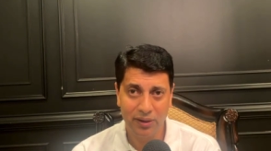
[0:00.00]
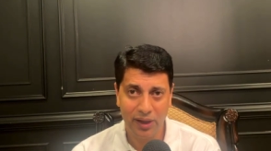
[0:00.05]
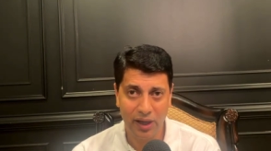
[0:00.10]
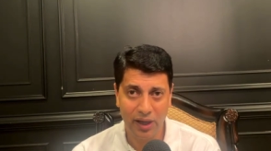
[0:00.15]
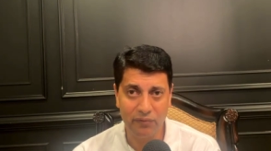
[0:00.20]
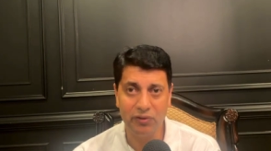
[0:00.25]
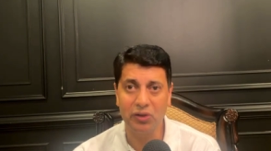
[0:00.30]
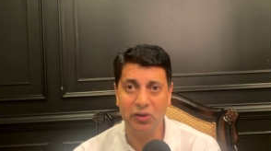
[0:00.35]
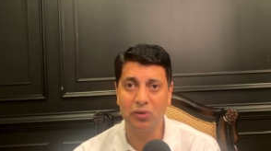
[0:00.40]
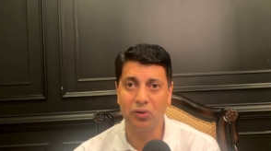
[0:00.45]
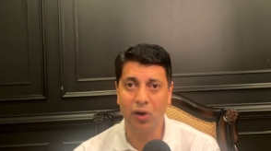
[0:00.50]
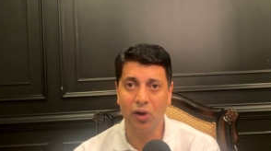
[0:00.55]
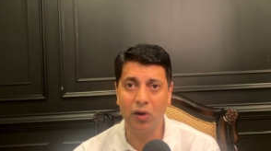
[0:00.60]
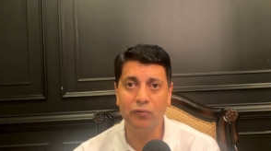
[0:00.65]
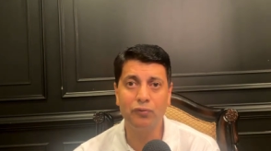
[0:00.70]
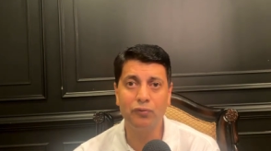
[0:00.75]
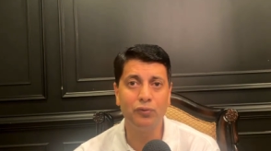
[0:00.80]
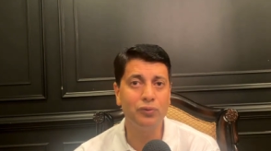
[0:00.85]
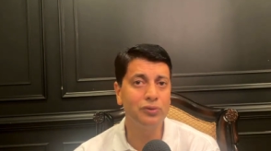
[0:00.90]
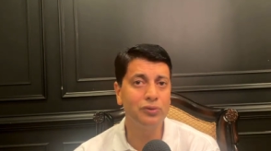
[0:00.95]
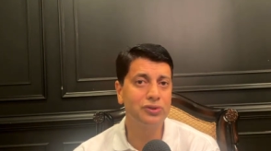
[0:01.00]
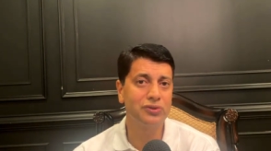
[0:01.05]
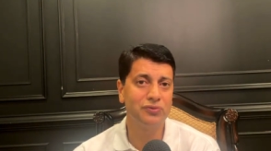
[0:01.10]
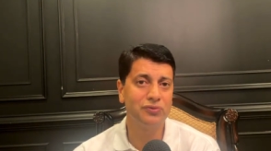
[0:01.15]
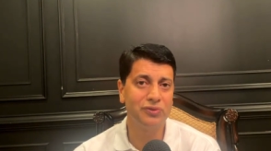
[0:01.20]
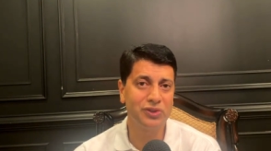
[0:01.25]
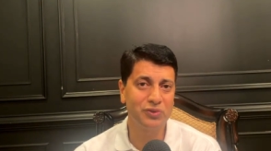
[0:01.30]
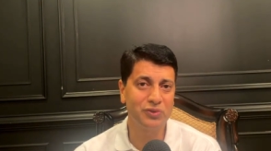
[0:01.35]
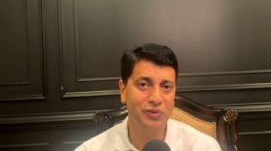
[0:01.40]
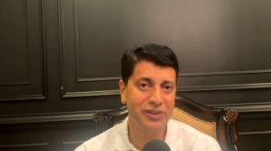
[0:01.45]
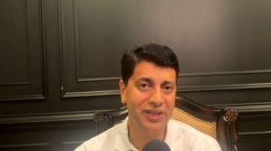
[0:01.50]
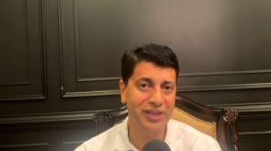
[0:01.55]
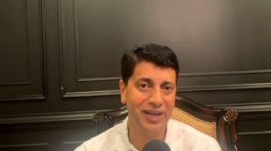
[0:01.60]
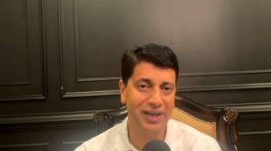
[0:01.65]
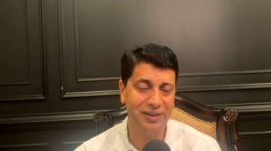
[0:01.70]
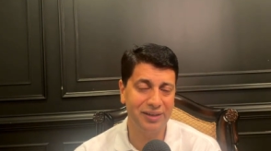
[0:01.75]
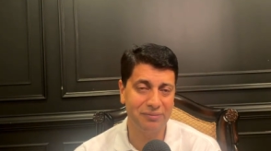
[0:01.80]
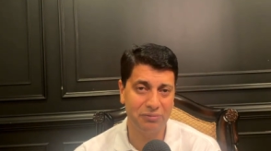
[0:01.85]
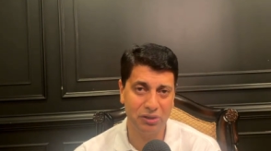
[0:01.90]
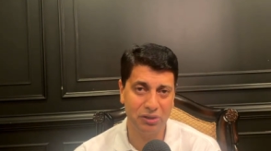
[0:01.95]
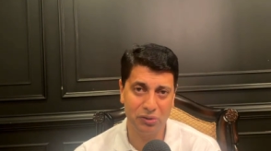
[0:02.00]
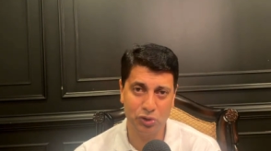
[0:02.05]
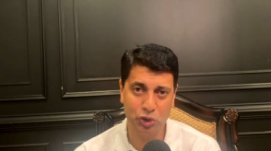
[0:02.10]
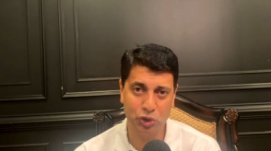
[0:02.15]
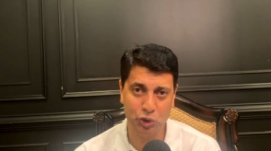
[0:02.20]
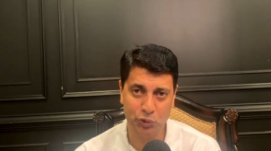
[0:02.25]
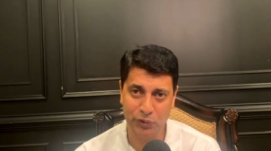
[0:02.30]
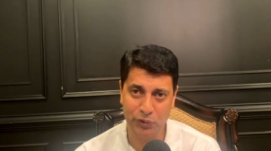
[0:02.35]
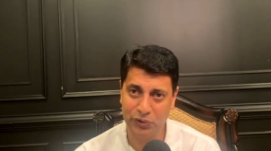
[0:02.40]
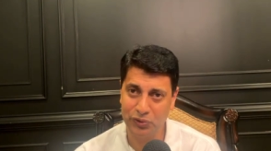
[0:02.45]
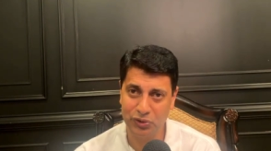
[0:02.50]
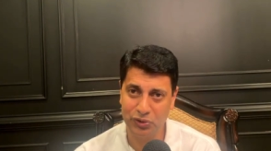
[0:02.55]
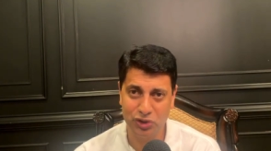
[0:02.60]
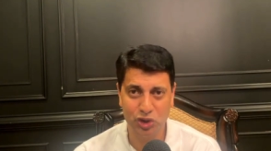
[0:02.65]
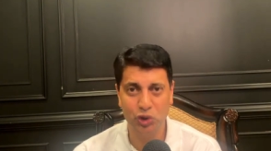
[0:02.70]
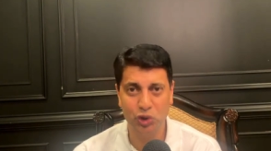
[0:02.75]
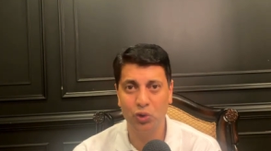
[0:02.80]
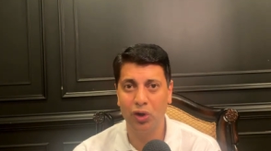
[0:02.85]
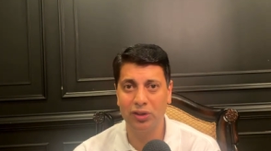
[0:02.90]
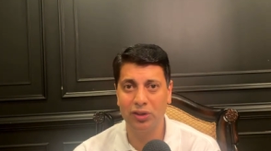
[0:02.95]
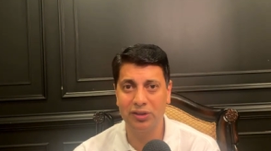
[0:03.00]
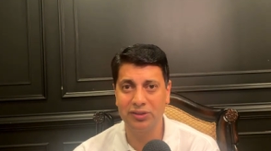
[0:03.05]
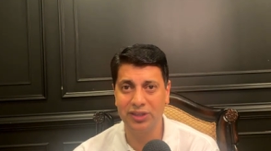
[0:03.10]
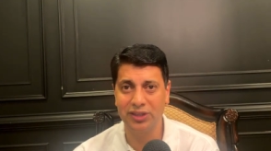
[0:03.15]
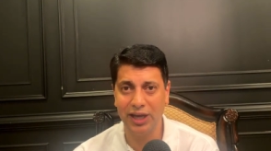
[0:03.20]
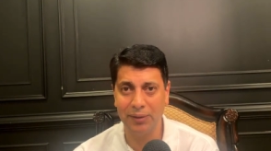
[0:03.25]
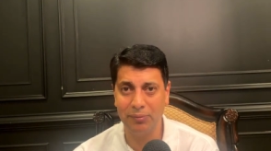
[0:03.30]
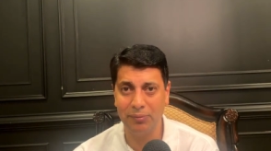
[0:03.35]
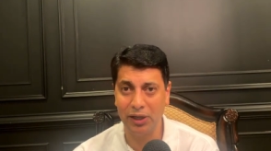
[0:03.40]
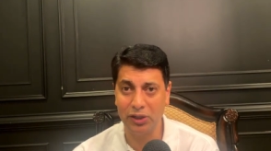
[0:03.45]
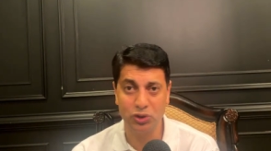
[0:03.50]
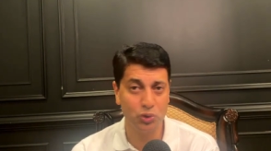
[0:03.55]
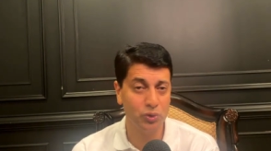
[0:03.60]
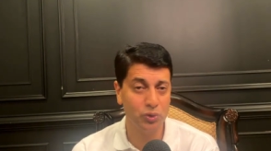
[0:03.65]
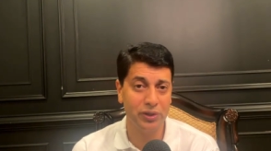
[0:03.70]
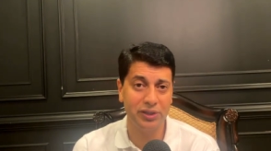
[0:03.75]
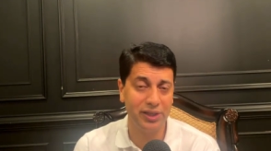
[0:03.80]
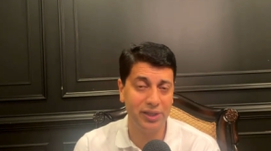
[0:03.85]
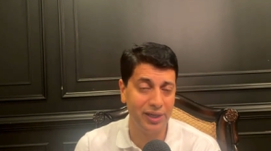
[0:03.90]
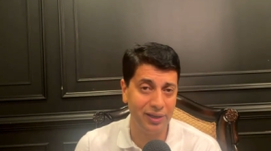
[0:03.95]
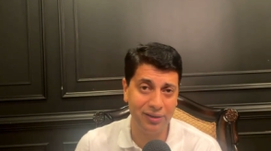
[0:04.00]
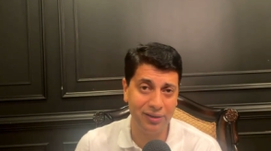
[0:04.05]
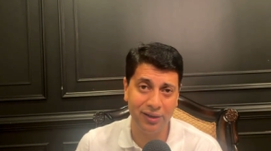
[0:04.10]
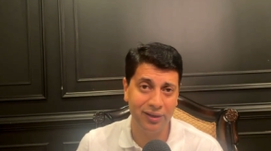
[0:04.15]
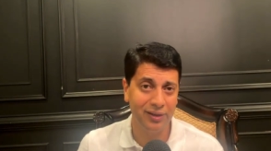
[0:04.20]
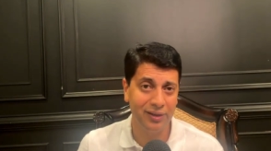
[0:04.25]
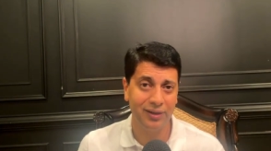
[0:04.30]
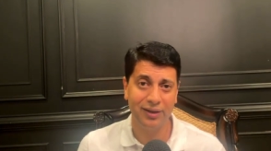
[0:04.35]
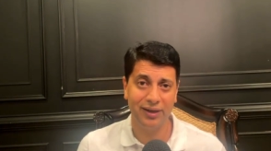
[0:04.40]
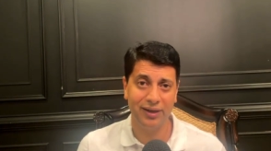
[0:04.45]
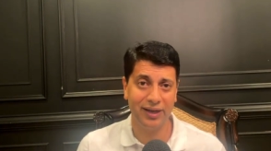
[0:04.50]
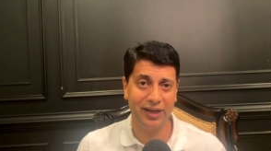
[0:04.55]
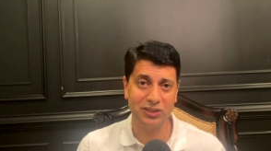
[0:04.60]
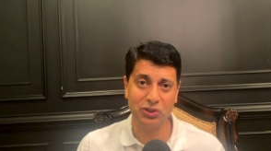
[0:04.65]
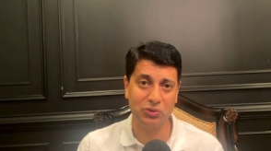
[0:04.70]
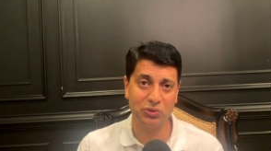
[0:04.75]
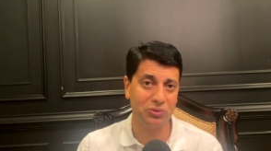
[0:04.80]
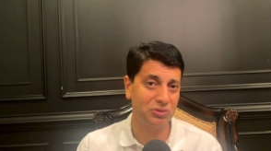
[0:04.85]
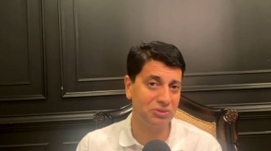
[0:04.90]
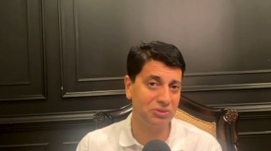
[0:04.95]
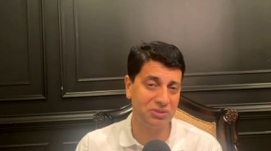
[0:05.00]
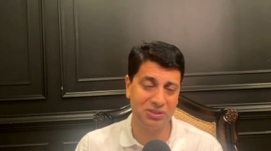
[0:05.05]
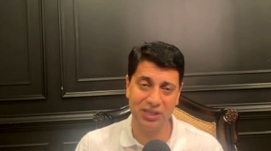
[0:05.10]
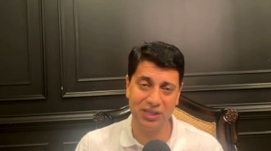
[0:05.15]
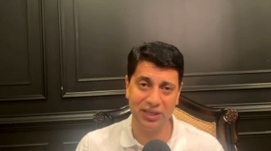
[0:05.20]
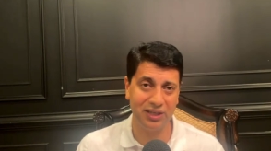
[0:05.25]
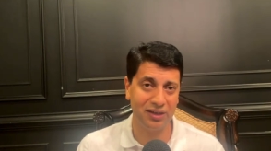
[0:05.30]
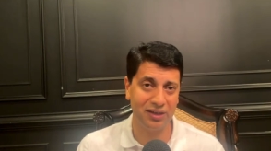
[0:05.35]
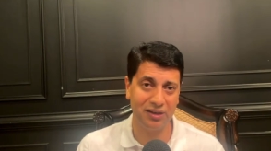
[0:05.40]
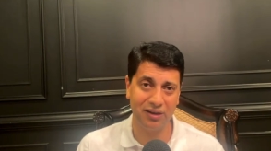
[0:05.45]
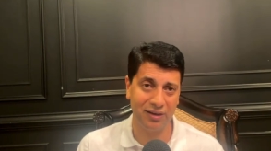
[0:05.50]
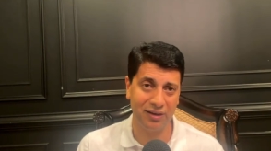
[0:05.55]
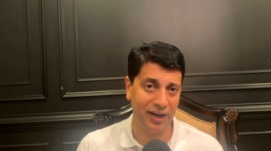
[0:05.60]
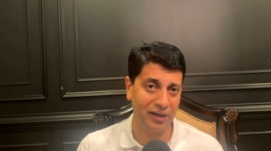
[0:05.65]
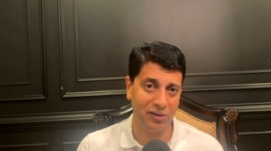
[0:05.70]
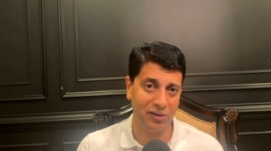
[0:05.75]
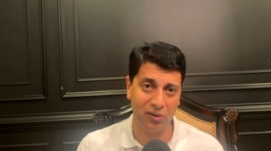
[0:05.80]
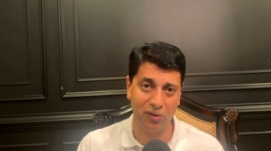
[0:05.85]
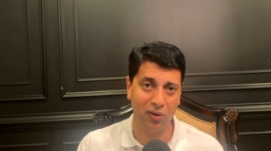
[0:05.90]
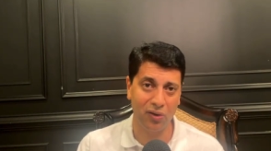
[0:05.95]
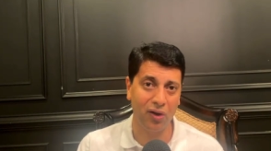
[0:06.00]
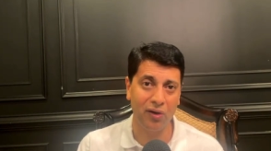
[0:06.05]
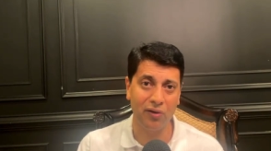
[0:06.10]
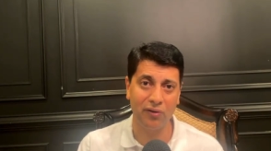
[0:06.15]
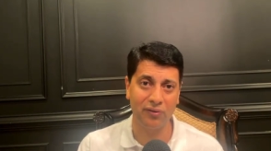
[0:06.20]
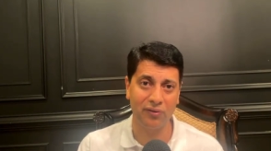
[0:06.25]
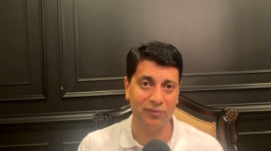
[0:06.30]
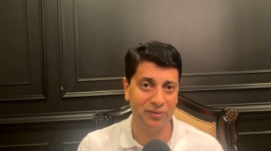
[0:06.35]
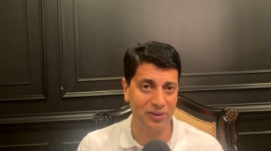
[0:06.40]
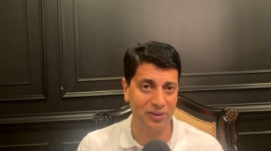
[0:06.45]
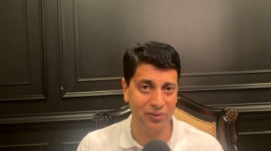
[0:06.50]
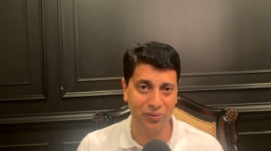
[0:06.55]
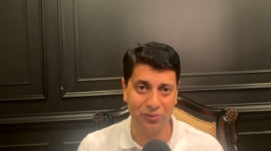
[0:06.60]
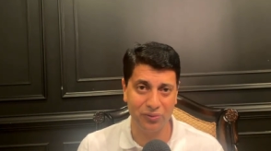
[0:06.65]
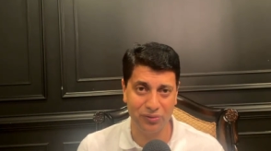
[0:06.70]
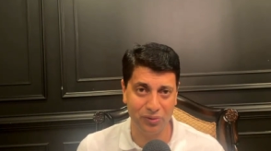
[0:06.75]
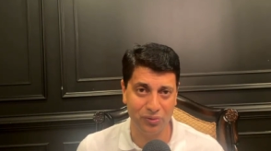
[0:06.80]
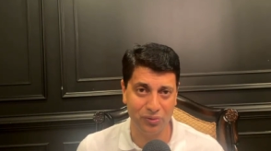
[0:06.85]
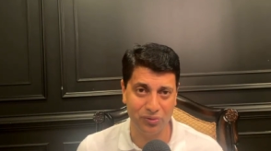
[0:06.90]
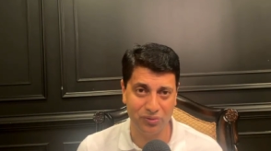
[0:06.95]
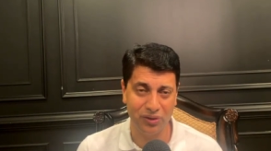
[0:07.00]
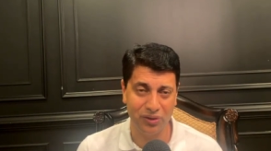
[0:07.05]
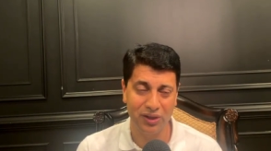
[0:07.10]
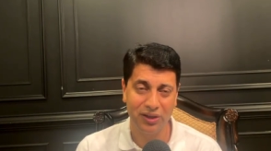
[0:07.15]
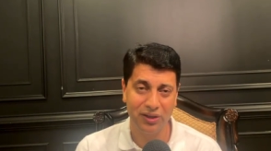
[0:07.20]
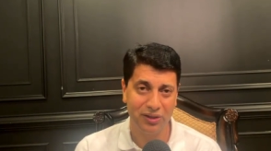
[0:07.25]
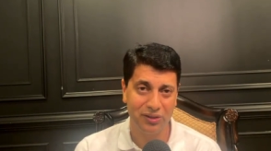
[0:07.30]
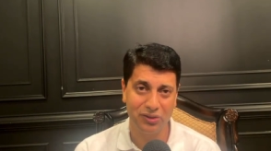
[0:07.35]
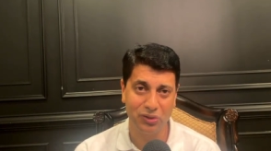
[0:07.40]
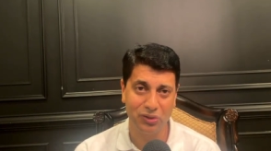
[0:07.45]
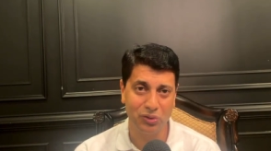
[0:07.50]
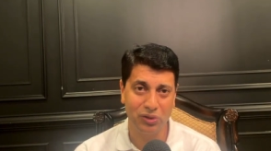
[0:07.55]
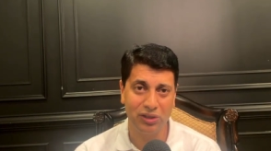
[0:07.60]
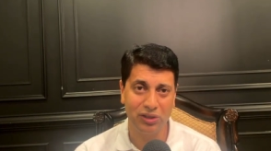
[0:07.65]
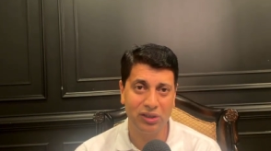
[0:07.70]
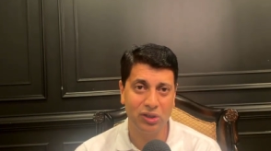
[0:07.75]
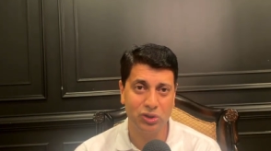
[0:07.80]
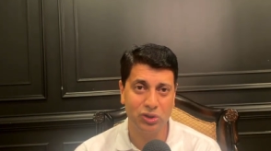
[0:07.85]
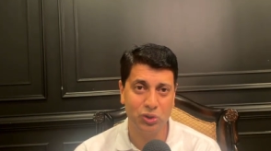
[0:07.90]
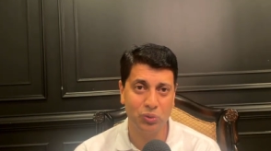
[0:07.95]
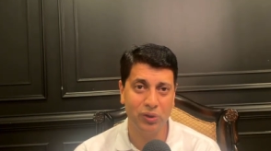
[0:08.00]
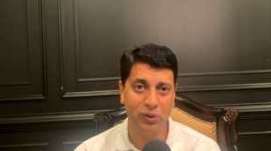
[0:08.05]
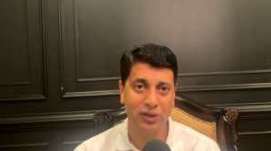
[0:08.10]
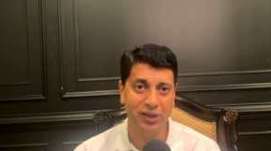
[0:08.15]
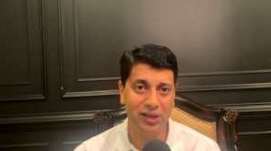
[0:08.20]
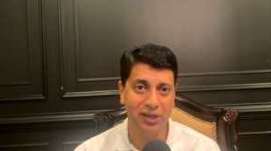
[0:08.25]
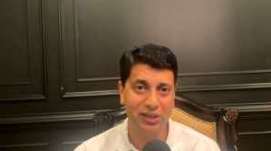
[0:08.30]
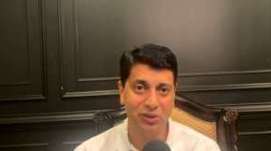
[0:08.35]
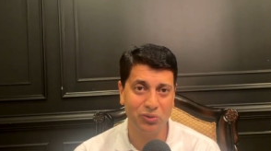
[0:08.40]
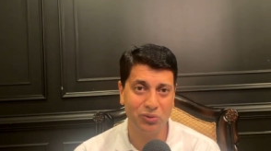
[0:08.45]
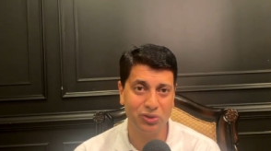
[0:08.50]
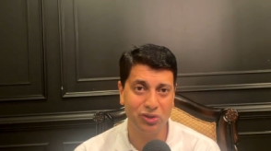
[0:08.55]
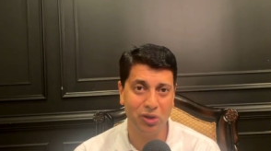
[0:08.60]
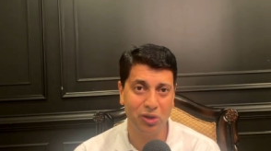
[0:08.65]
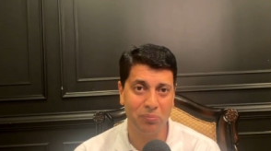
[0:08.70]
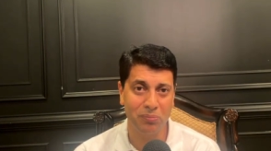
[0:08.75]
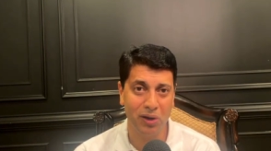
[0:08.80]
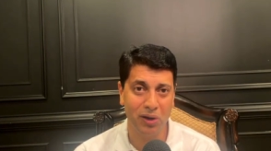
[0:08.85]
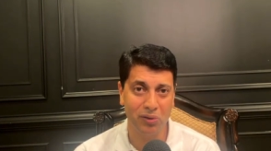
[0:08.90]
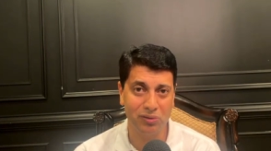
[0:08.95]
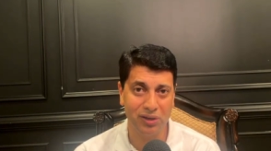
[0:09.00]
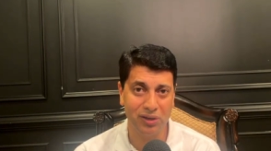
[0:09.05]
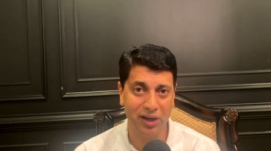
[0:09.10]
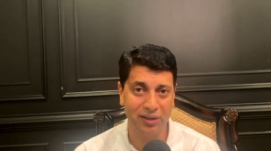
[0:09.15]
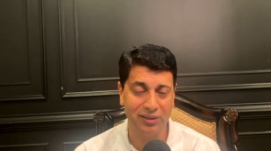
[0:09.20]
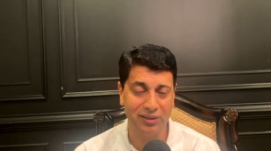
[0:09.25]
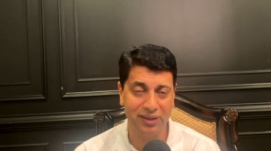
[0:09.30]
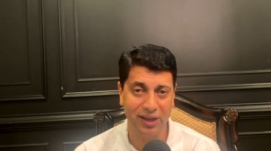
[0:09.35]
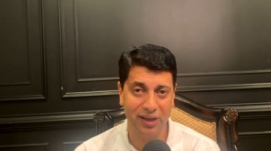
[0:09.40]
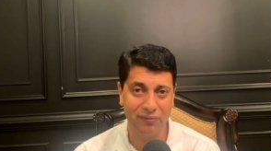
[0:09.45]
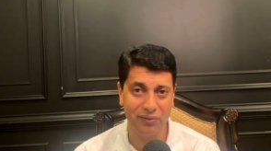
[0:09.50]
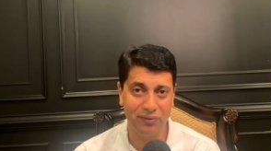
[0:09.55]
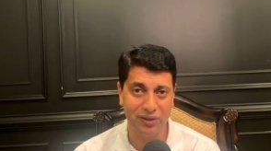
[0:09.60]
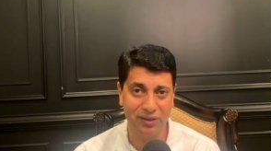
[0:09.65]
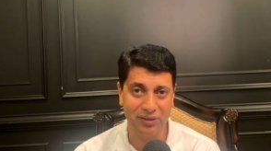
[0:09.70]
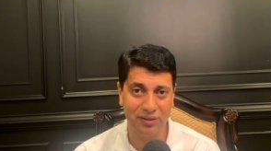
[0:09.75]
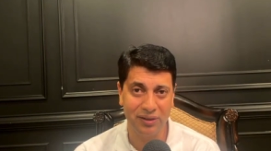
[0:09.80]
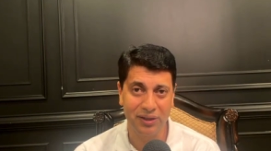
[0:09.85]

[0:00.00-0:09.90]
having raw foods which we can you know chew chew all the time like sugar cane as to take it like raw you know you you eat the sugar cane using your mouth rather than having